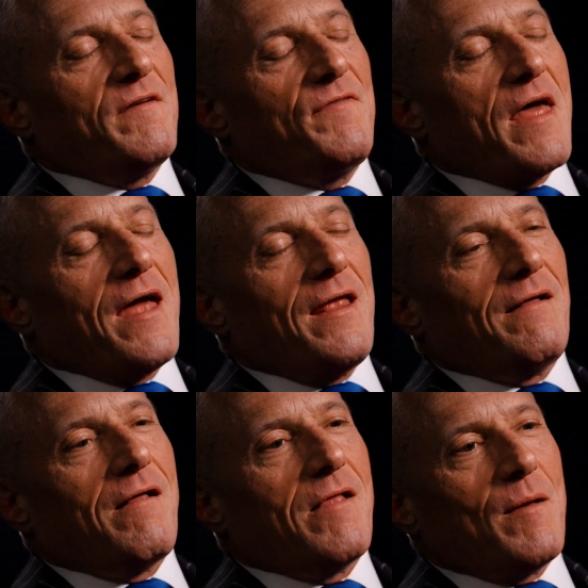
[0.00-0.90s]
if that
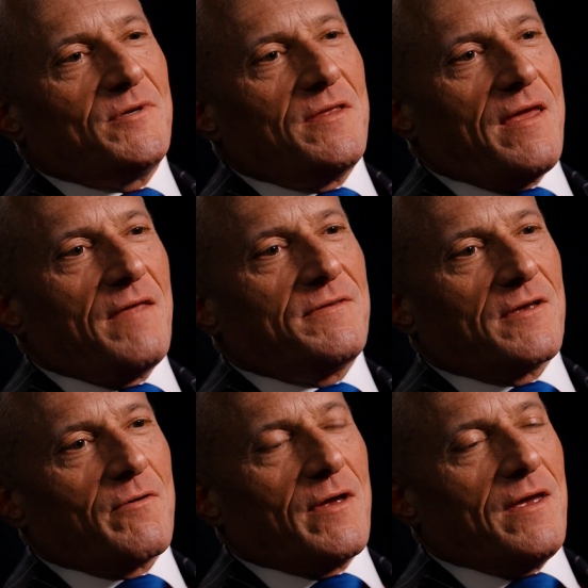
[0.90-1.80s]
LLM to the nth
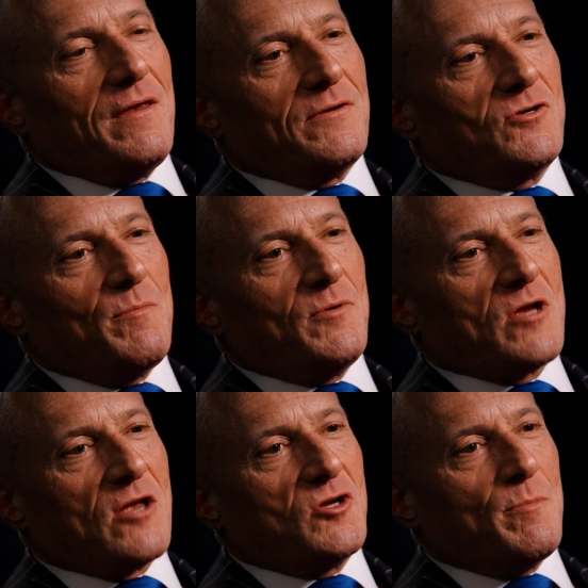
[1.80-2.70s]
degree,
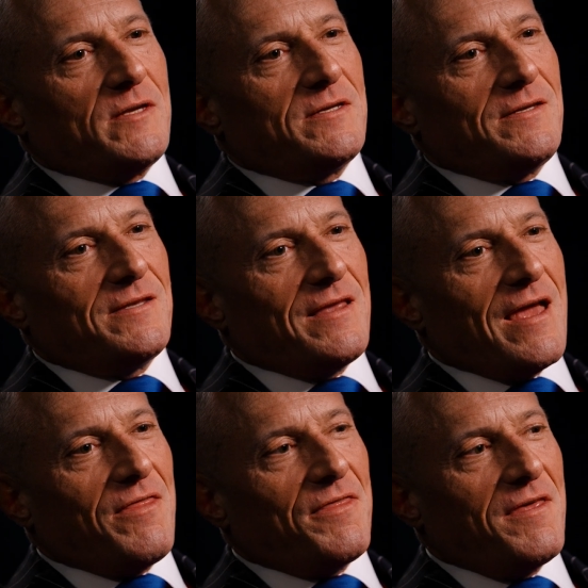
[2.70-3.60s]
ChatGPT to the
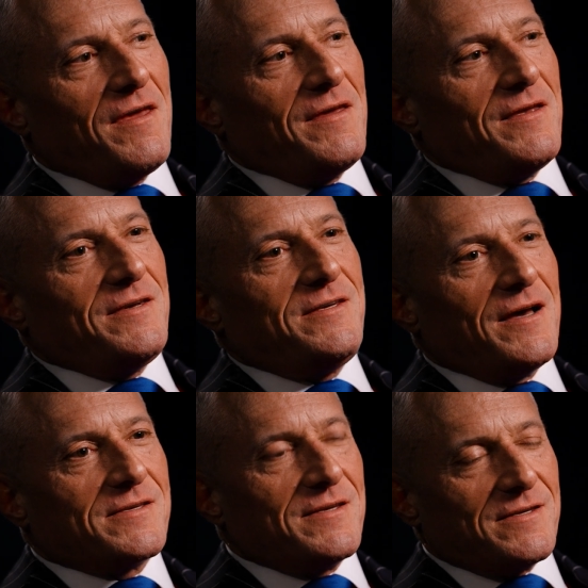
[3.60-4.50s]
nth,
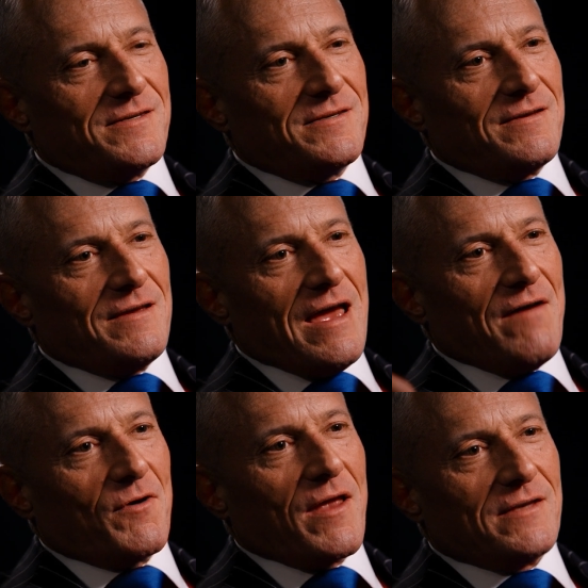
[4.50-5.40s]
doesn't
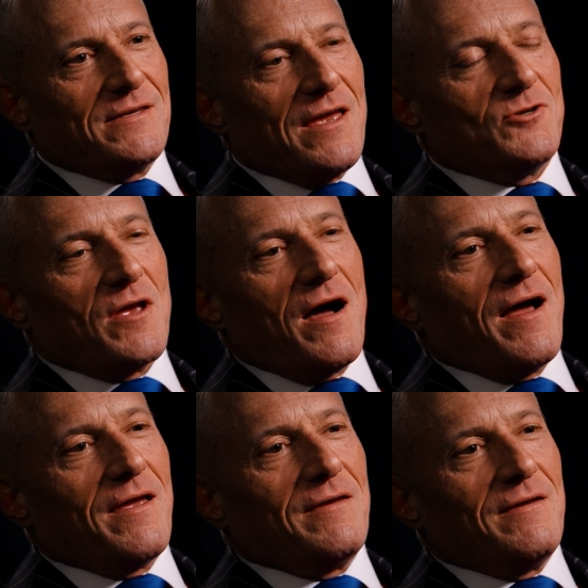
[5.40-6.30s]
ever get to
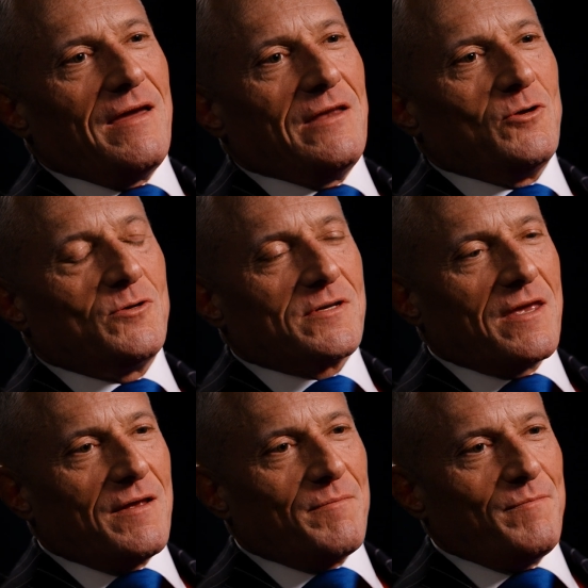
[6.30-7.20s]
AGI, and you just
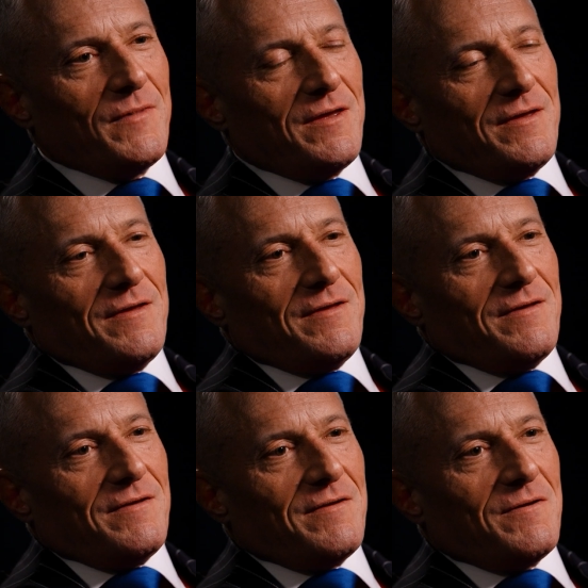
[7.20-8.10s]
get a well, then
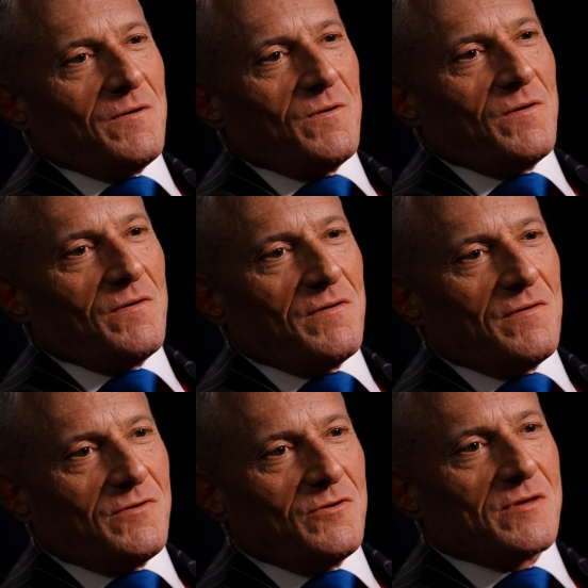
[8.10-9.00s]
we have to you know
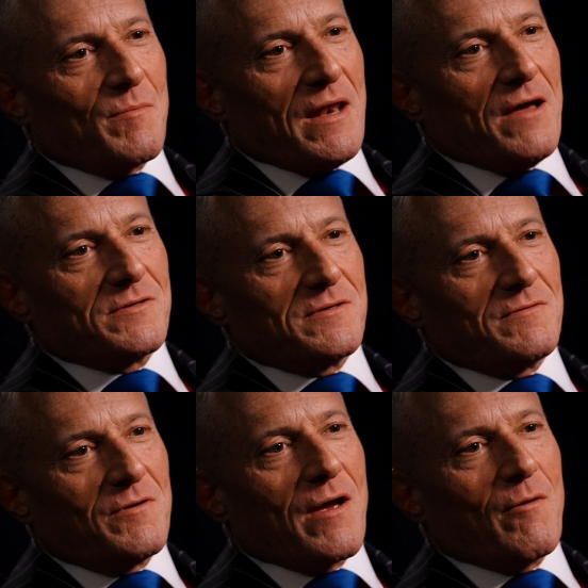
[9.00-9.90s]
go the brain route.
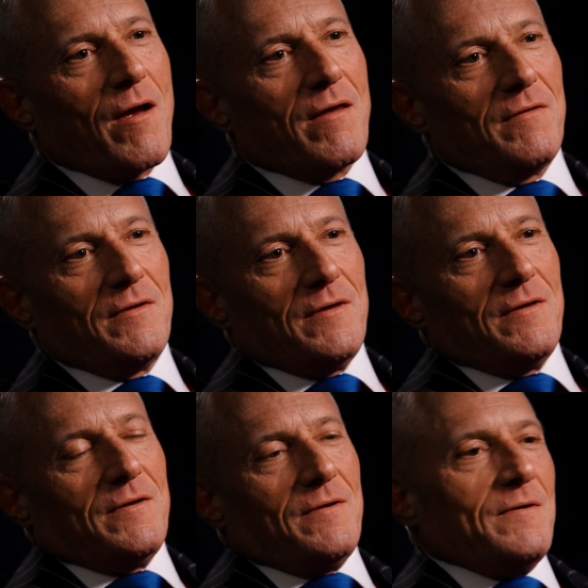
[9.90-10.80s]
Okay, right. There's,
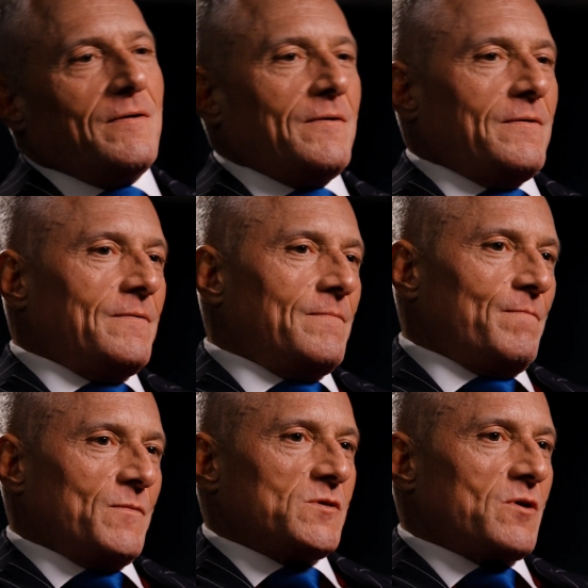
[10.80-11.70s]
there's two, you know, saying
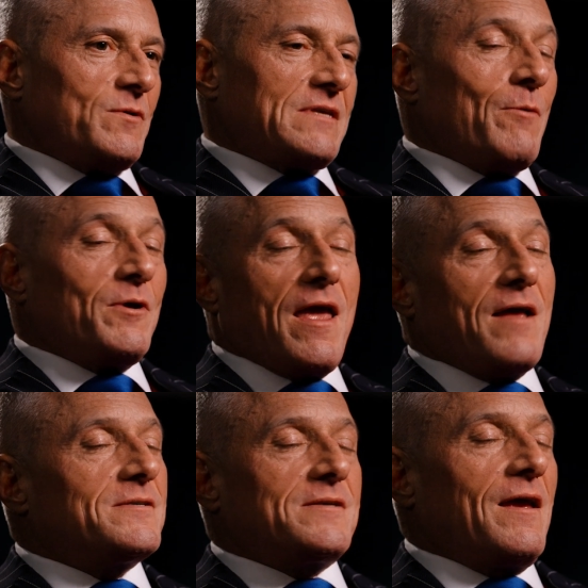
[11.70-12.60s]
two. So two is that what
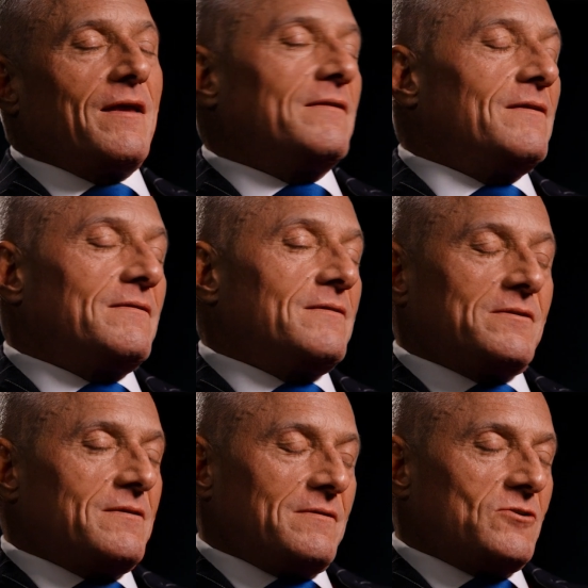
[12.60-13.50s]
Yann's saying that this,
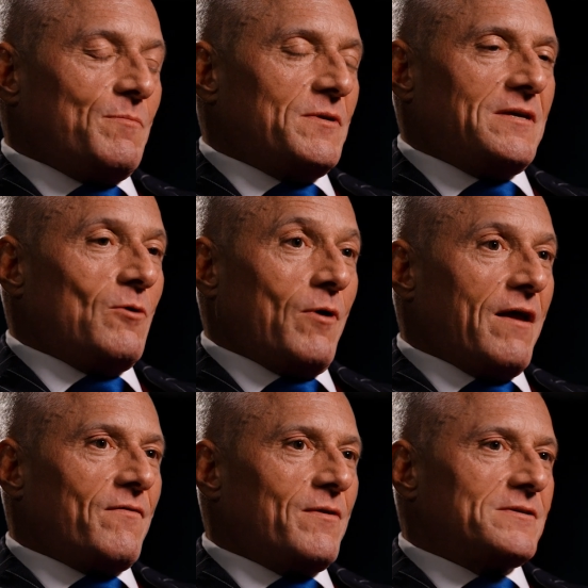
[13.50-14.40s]
the GPT
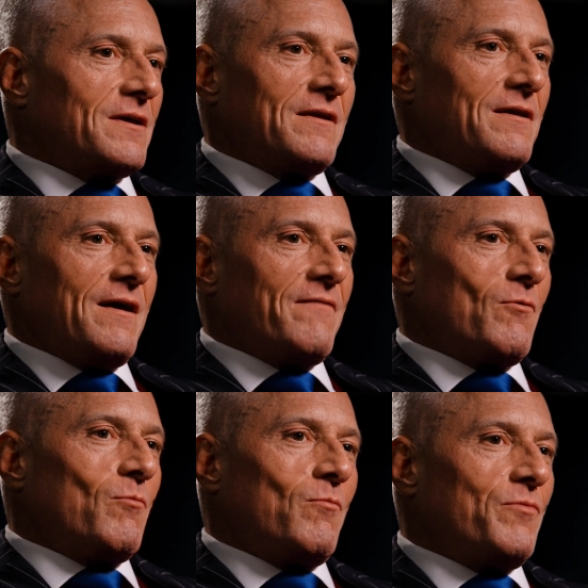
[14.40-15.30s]
whatever isn't going to
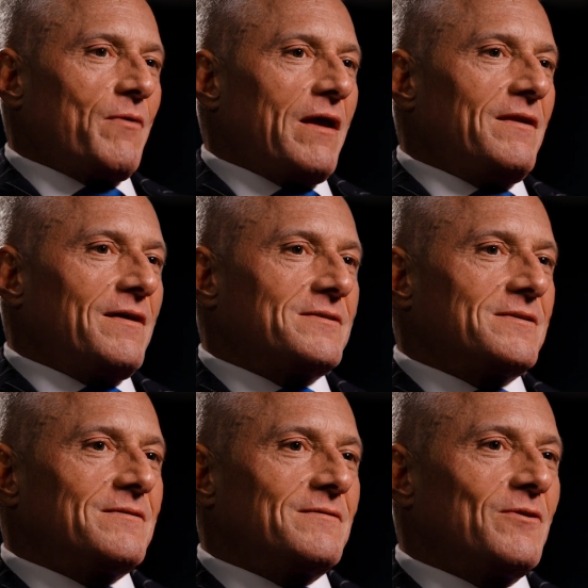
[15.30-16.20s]
ever threaten
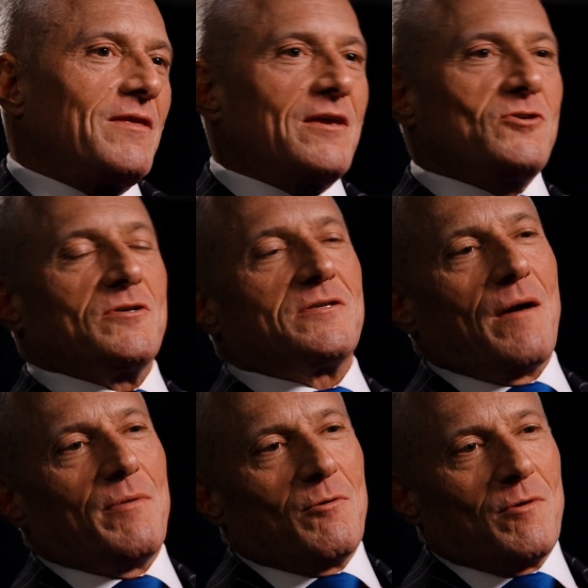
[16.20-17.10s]
us? Do you think he's just
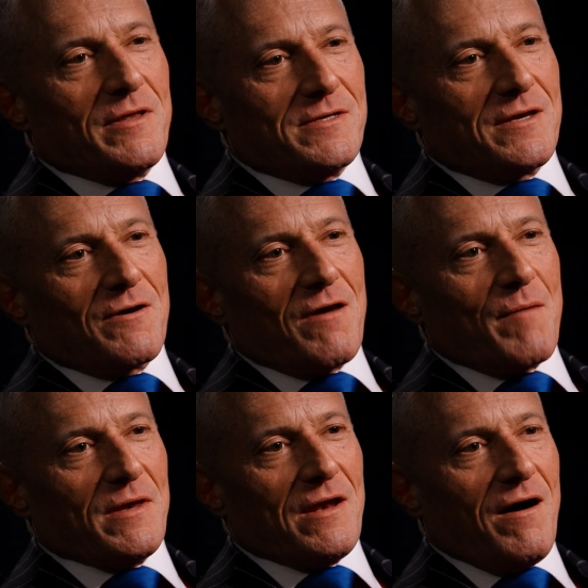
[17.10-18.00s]
not being realistic or
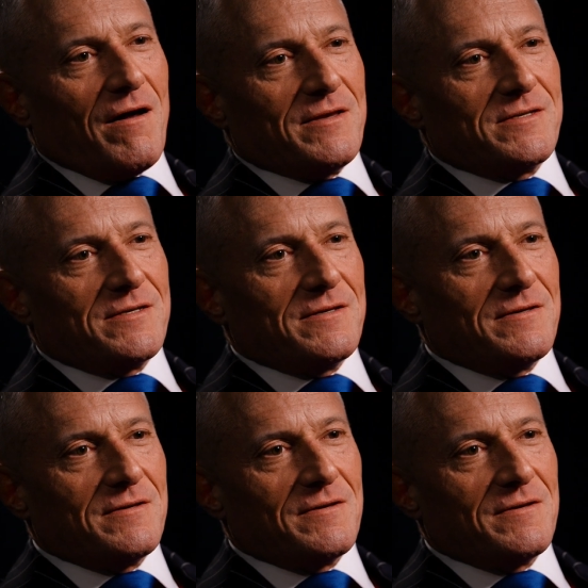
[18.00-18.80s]
not being honest?